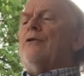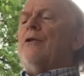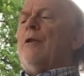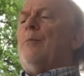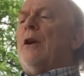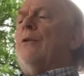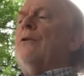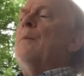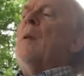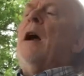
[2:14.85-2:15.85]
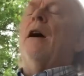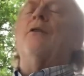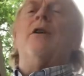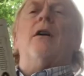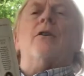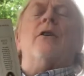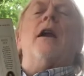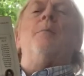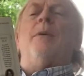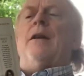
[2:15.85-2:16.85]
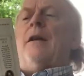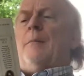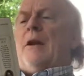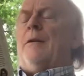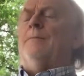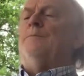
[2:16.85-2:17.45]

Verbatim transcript: Jerry Brown's How to Conquer a Pandemic